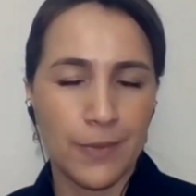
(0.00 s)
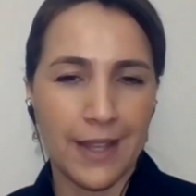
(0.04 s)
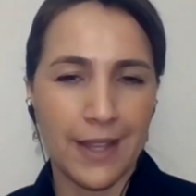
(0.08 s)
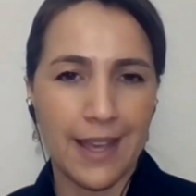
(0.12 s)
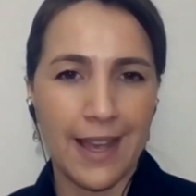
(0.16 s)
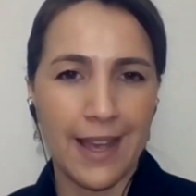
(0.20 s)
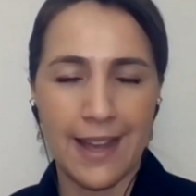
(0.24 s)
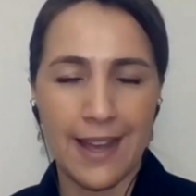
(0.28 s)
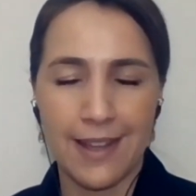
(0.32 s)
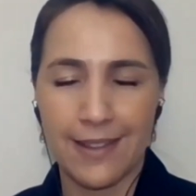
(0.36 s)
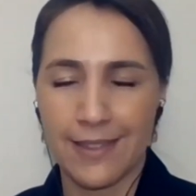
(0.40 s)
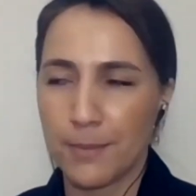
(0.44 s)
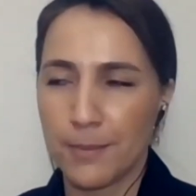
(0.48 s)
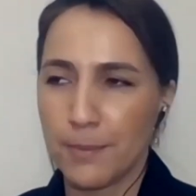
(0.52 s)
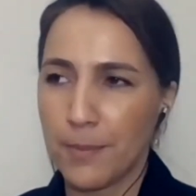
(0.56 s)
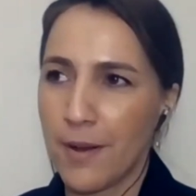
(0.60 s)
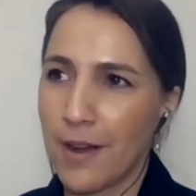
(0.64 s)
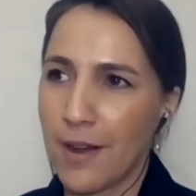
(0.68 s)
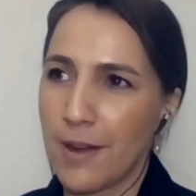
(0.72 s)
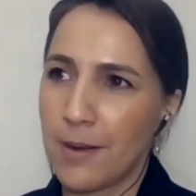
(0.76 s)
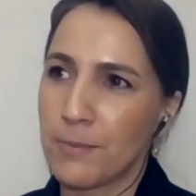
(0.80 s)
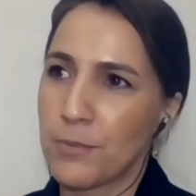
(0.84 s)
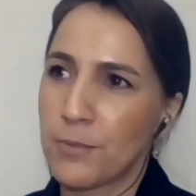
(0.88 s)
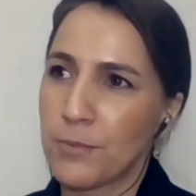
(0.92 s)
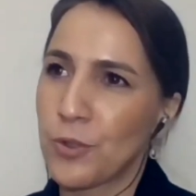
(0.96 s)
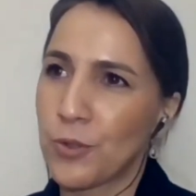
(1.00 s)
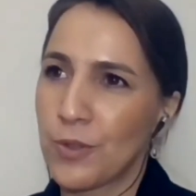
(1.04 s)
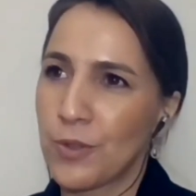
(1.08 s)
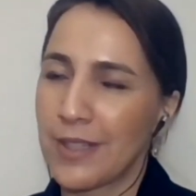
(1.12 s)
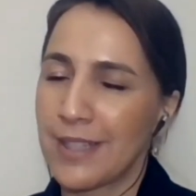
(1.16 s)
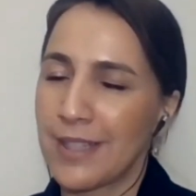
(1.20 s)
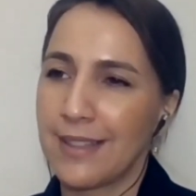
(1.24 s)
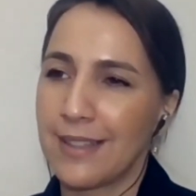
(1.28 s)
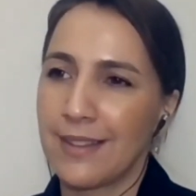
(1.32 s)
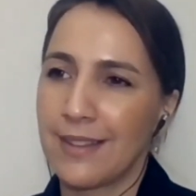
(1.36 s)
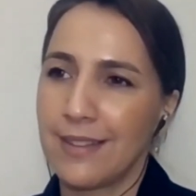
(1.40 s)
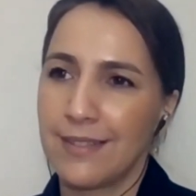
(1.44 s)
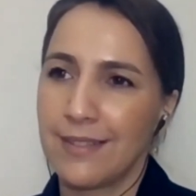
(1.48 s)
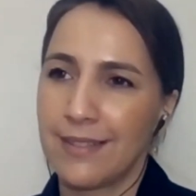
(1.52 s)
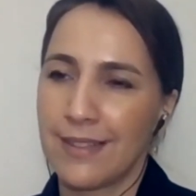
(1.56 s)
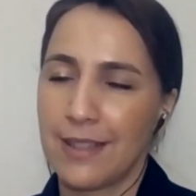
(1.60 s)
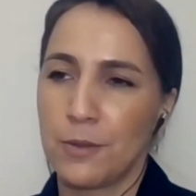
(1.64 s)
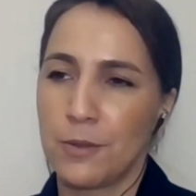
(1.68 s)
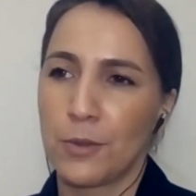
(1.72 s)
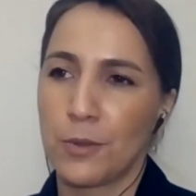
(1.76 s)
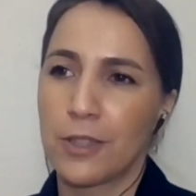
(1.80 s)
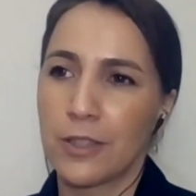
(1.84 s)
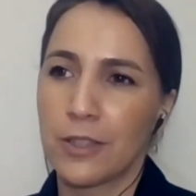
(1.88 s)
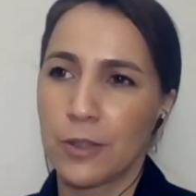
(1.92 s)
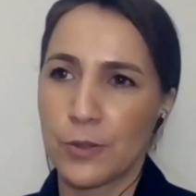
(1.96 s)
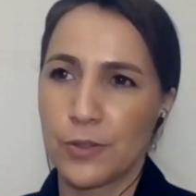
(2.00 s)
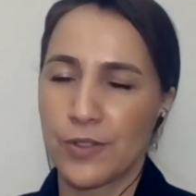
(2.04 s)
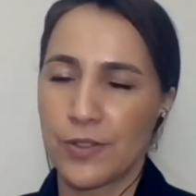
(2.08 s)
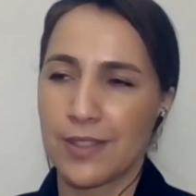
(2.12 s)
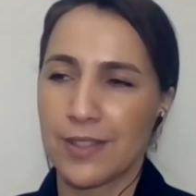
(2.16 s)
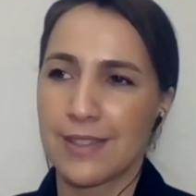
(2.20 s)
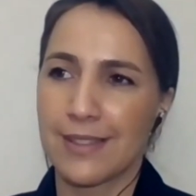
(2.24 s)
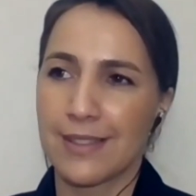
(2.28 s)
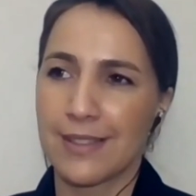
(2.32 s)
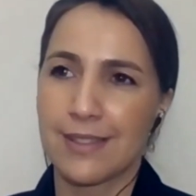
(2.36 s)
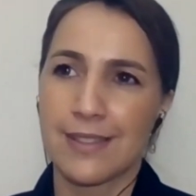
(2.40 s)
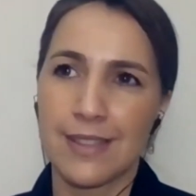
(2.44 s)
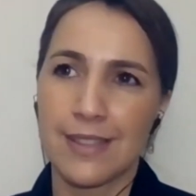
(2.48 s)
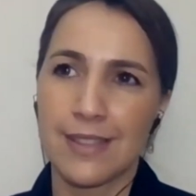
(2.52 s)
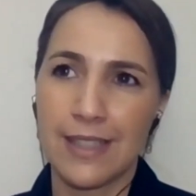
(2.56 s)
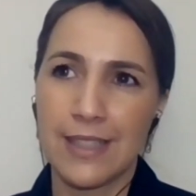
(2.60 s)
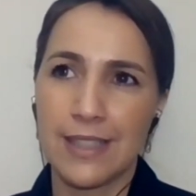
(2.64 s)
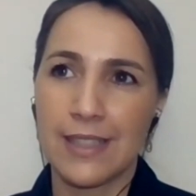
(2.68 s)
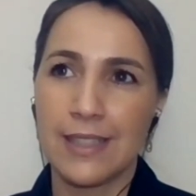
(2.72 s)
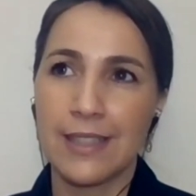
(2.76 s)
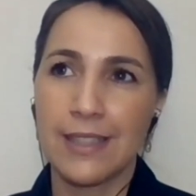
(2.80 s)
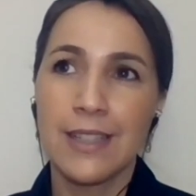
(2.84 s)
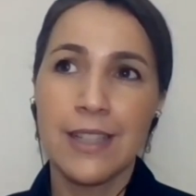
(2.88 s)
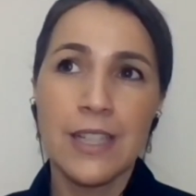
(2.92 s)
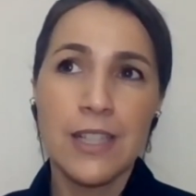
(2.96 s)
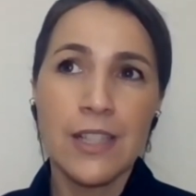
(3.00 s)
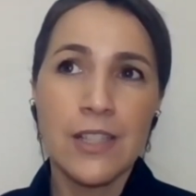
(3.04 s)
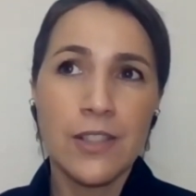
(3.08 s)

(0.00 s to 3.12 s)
They had the palm tree, they were close to the sea.